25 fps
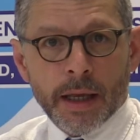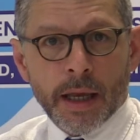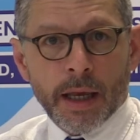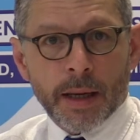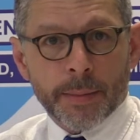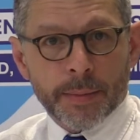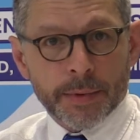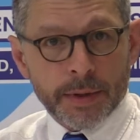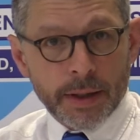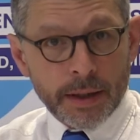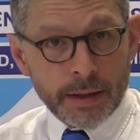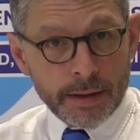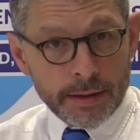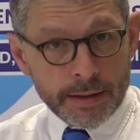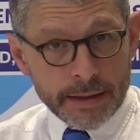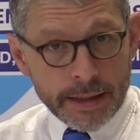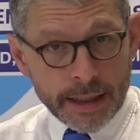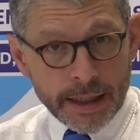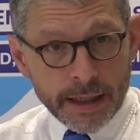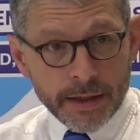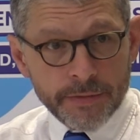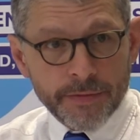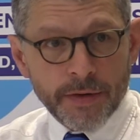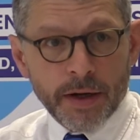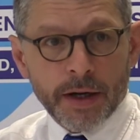hepatitis
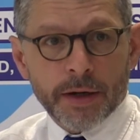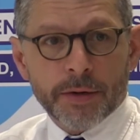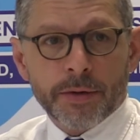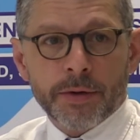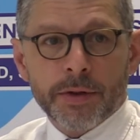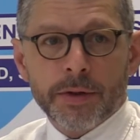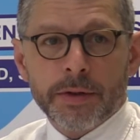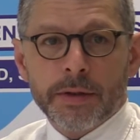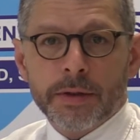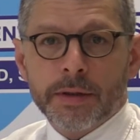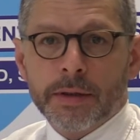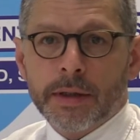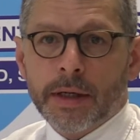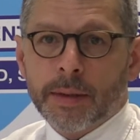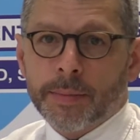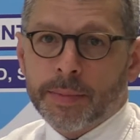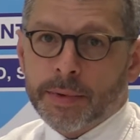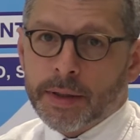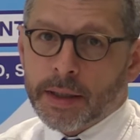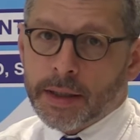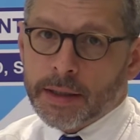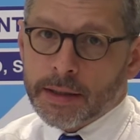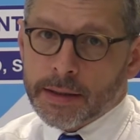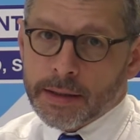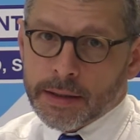A virus,
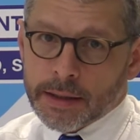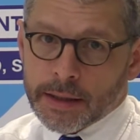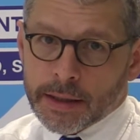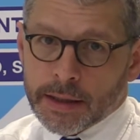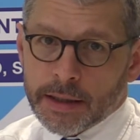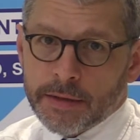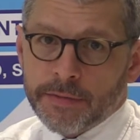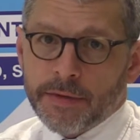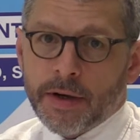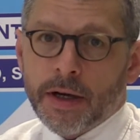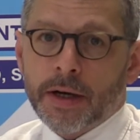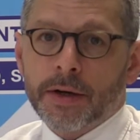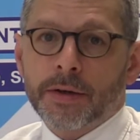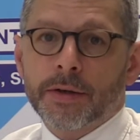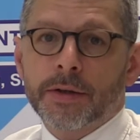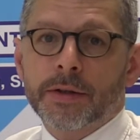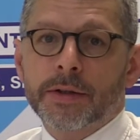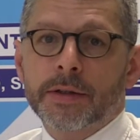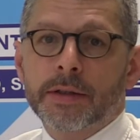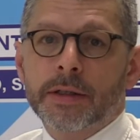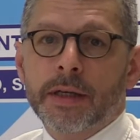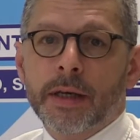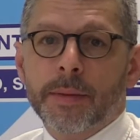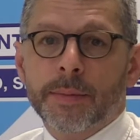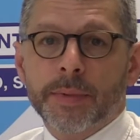hepatitis E
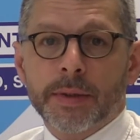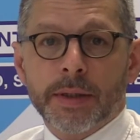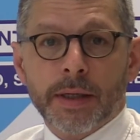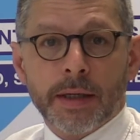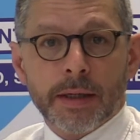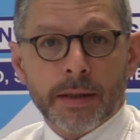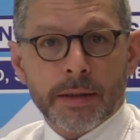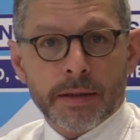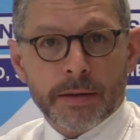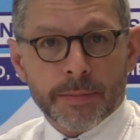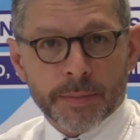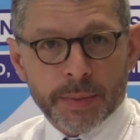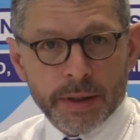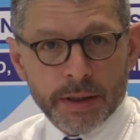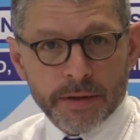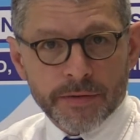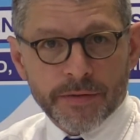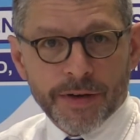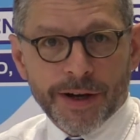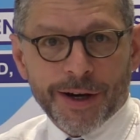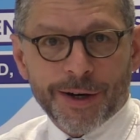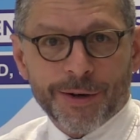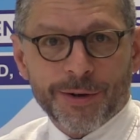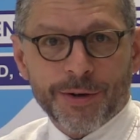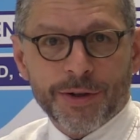virus, hepatitis B
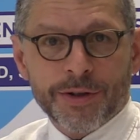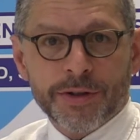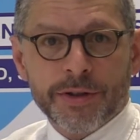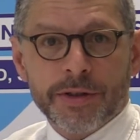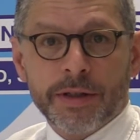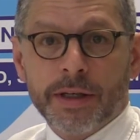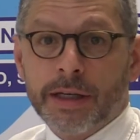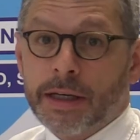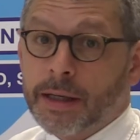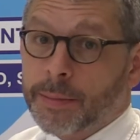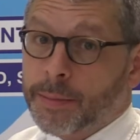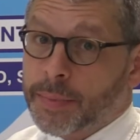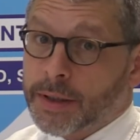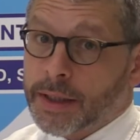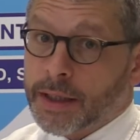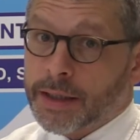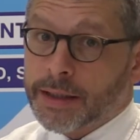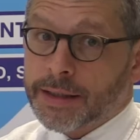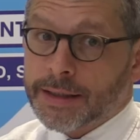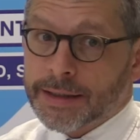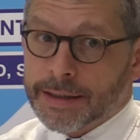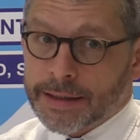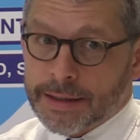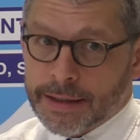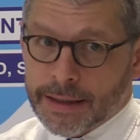virus, and
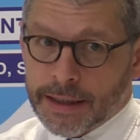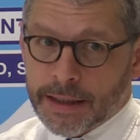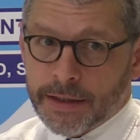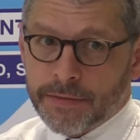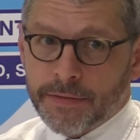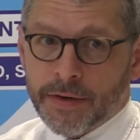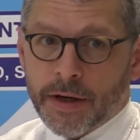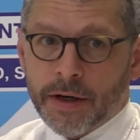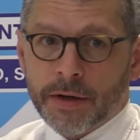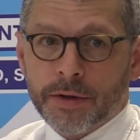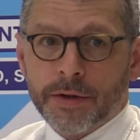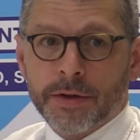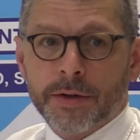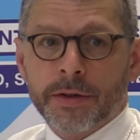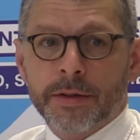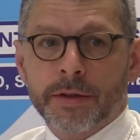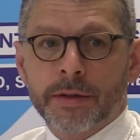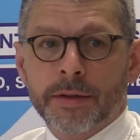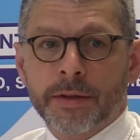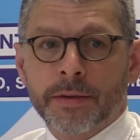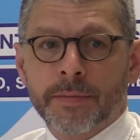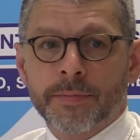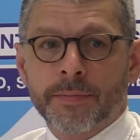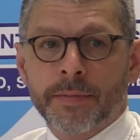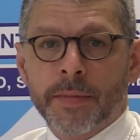hepatitis C virus.
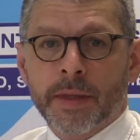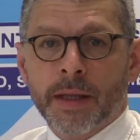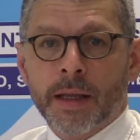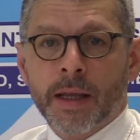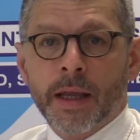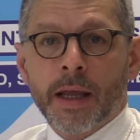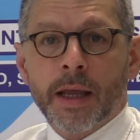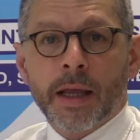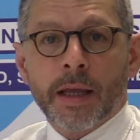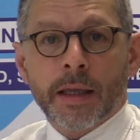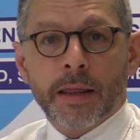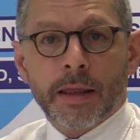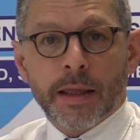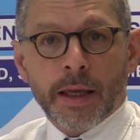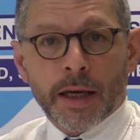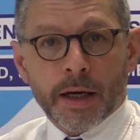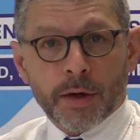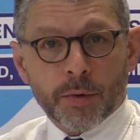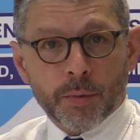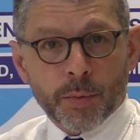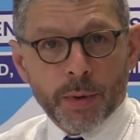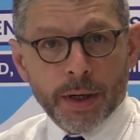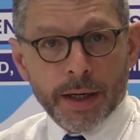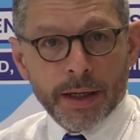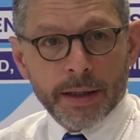They are
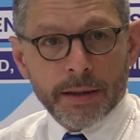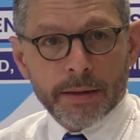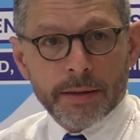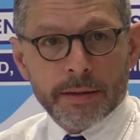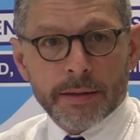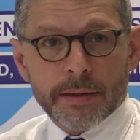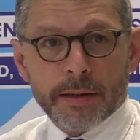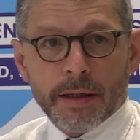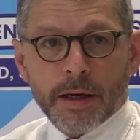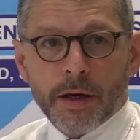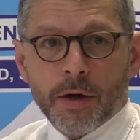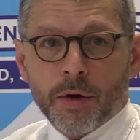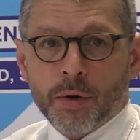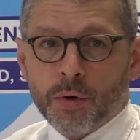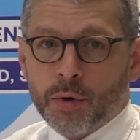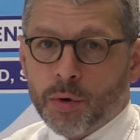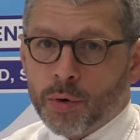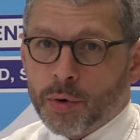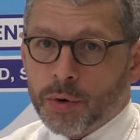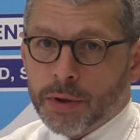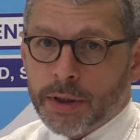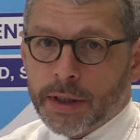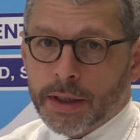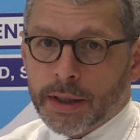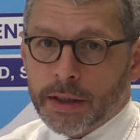ranked
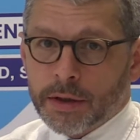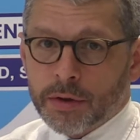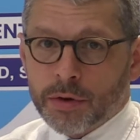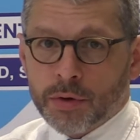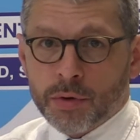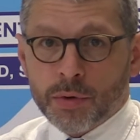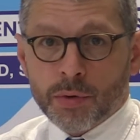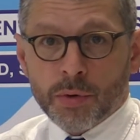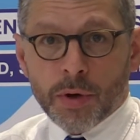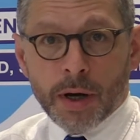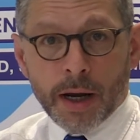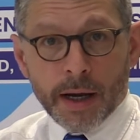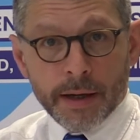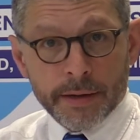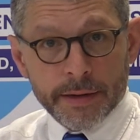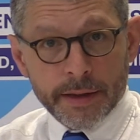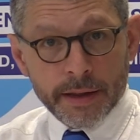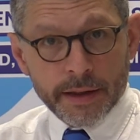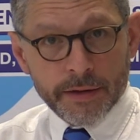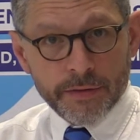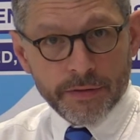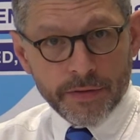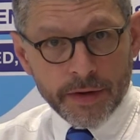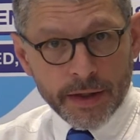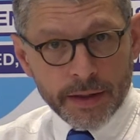according to how they
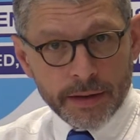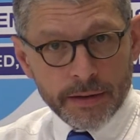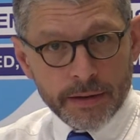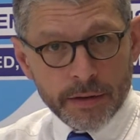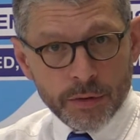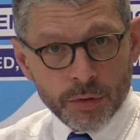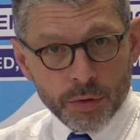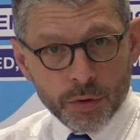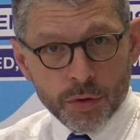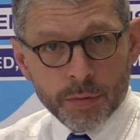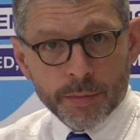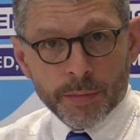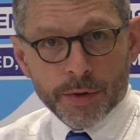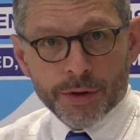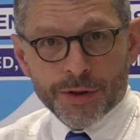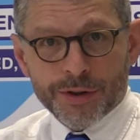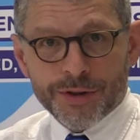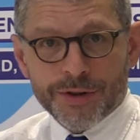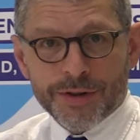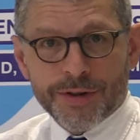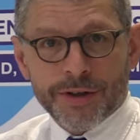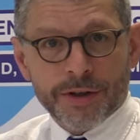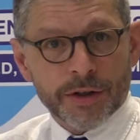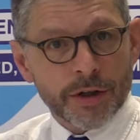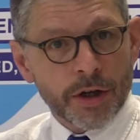affect
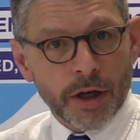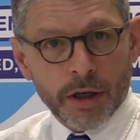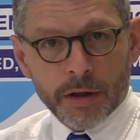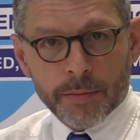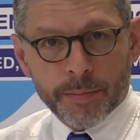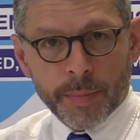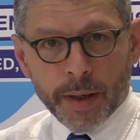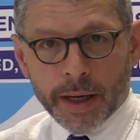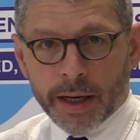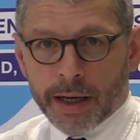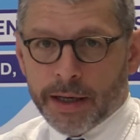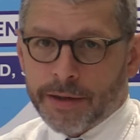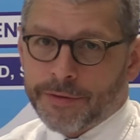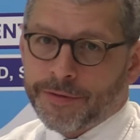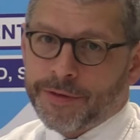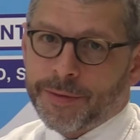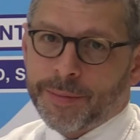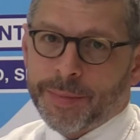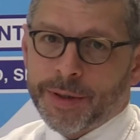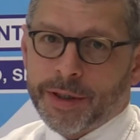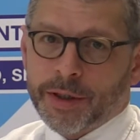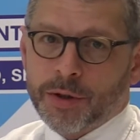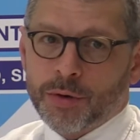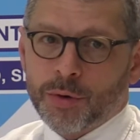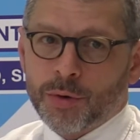humans, not by
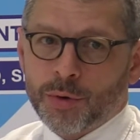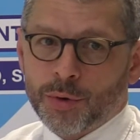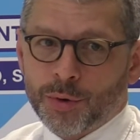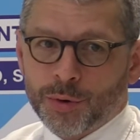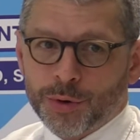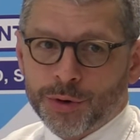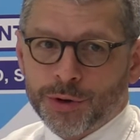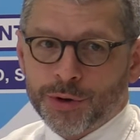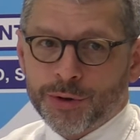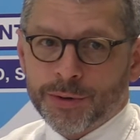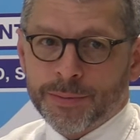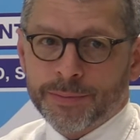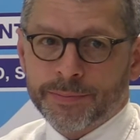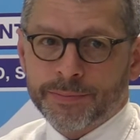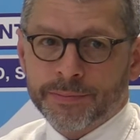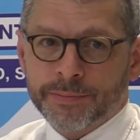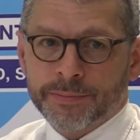alphabetical order.